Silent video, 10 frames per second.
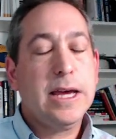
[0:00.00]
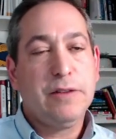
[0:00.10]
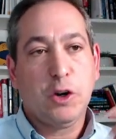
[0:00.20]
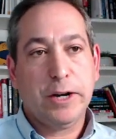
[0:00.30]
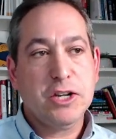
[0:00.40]

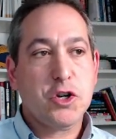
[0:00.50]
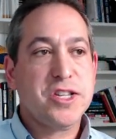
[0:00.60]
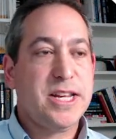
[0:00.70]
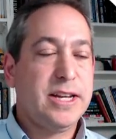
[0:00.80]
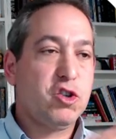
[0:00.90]
If you're
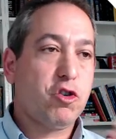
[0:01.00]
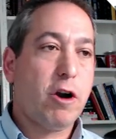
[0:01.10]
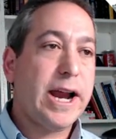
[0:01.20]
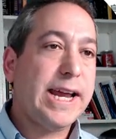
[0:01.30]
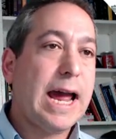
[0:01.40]
interested in
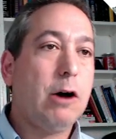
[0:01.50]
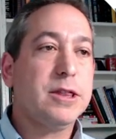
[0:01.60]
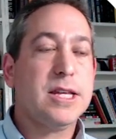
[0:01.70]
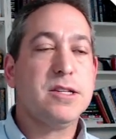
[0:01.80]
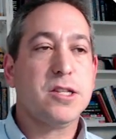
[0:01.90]
trying
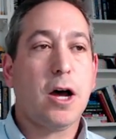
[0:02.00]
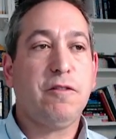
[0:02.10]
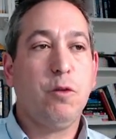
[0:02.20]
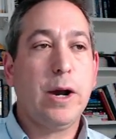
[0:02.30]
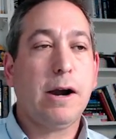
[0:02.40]
out this
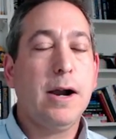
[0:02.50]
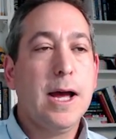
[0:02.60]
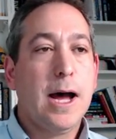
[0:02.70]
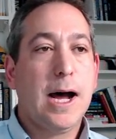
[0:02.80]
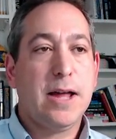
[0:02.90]
software,
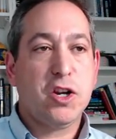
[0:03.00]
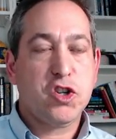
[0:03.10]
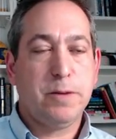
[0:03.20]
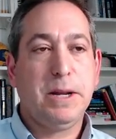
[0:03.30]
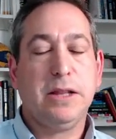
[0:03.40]
there
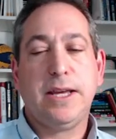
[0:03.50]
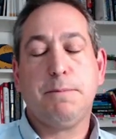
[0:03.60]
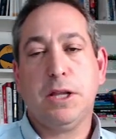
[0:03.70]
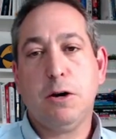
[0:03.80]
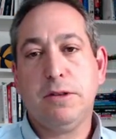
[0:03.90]
should be a link
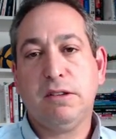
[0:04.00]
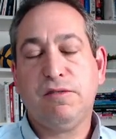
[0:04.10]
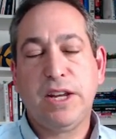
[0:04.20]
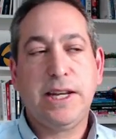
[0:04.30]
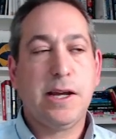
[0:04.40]
below this
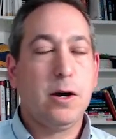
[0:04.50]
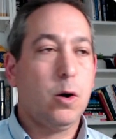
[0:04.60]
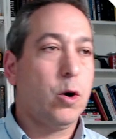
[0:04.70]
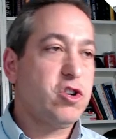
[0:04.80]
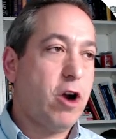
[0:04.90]
video,
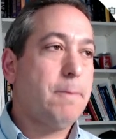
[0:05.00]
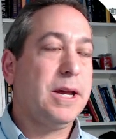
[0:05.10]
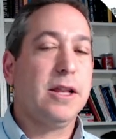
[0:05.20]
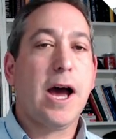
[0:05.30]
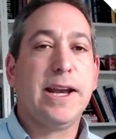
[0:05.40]
or drop me
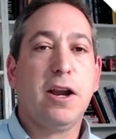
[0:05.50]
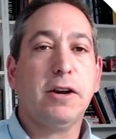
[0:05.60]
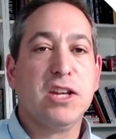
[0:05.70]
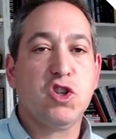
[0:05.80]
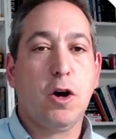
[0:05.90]
a line and I'll
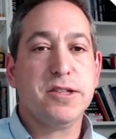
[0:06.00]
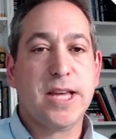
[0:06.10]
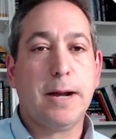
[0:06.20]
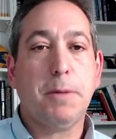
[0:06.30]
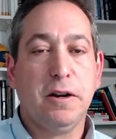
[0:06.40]
get you all
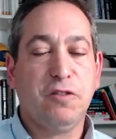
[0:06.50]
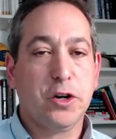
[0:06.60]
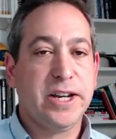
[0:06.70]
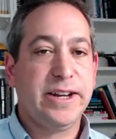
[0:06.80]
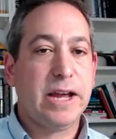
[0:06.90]
set up on a
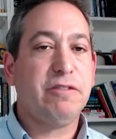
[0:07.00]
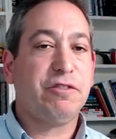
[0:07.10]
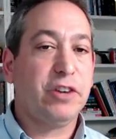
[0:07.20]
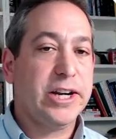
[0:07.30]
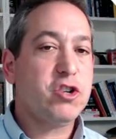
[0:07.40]
14-day
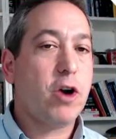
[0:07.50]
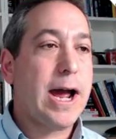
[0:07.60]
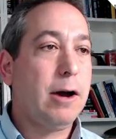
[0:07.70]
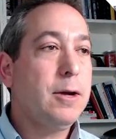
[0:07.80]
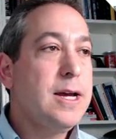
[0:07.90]
free
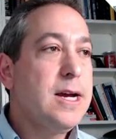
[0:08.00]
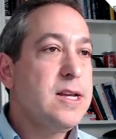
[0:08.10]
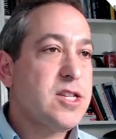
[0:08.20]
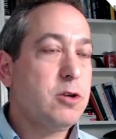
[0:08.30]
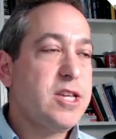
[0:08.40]
trial.
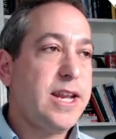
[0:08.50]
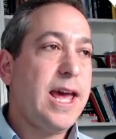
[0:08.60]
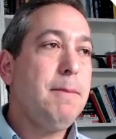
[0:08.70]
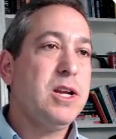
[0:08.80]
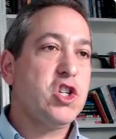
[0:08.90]
So today
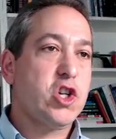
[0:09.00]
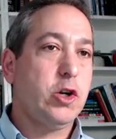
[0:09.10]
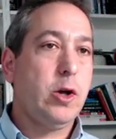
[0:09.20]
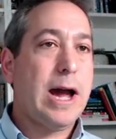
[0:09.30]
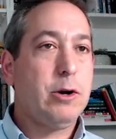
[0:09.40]
I'm going to show
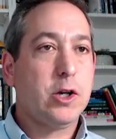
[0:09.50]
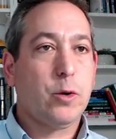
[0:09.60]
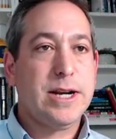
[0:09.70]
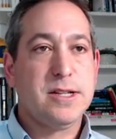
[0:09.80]
you how to create a